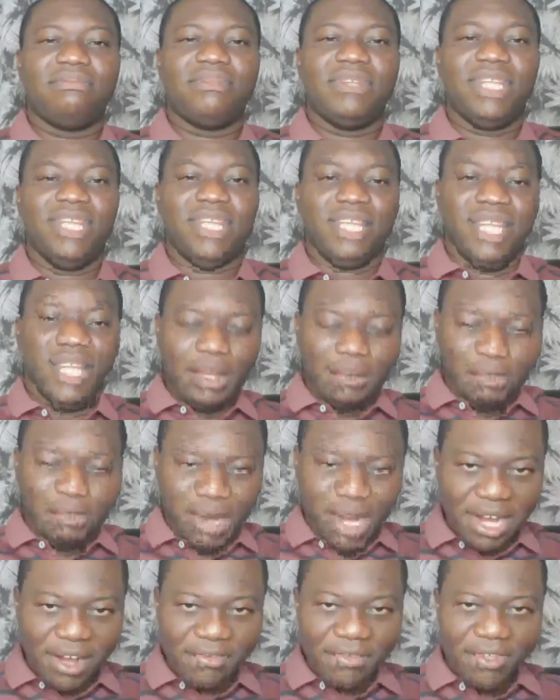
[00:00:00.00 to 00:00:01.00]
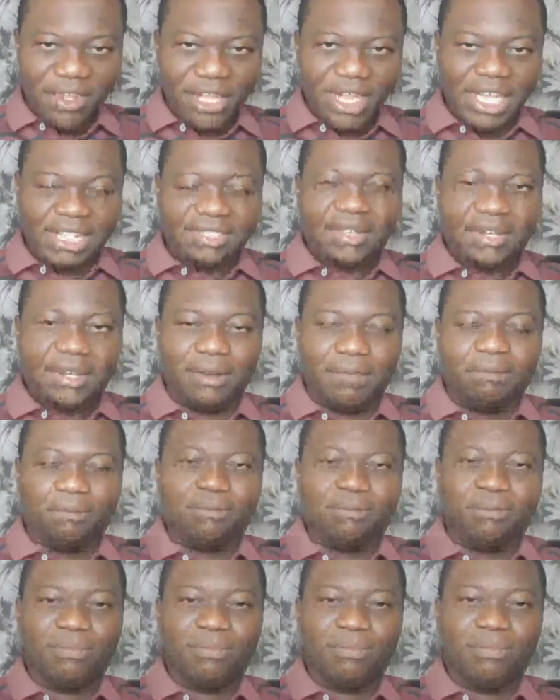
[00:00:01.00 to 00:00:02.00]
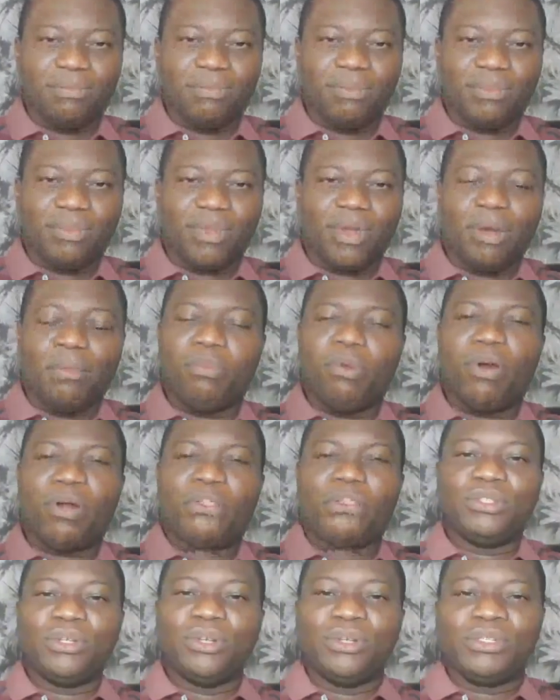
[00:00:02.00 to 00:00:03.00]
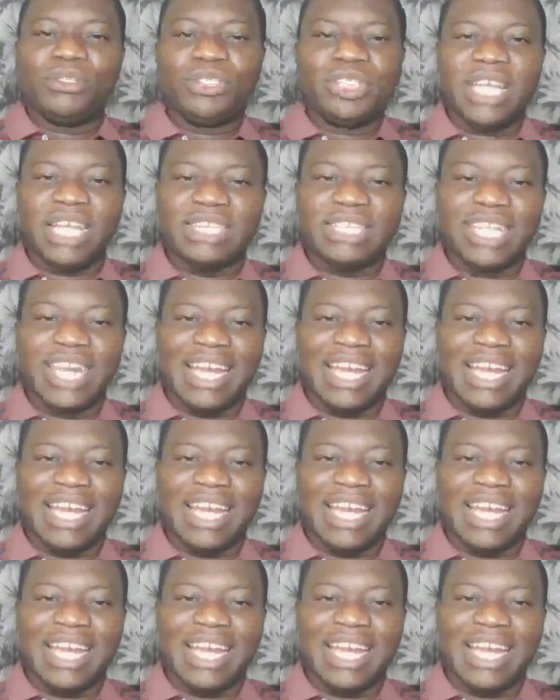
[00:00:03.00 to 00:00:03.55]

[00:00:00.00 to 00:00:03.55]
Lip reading: The healing power of God has come upon those that